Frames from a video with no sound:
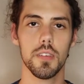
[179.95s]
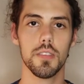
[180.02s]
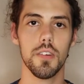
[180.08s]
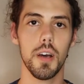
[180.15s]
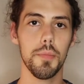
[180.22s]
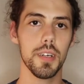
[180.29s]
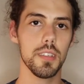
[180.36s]
So
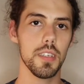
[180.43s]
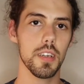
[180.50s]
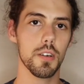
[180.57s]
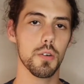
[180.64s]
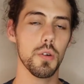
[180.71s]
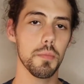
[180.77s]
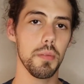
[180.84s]
I'm gonna take a
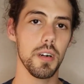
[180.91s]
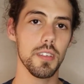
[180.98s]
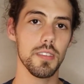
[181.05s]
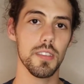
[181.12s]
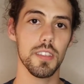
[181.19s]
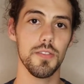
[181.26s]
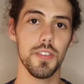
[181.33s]
quick pause
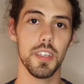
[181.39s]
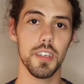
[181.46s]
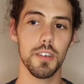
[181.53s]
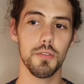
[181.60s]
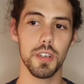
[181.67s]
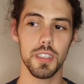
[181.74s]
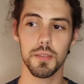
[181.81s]
in this
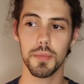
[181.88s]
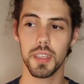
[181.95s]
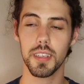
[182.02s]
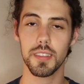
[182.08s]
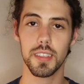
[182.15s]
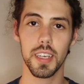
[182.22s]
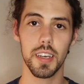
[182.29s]
video, write some
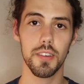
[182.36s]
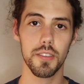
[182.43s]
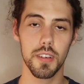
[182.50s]
things down,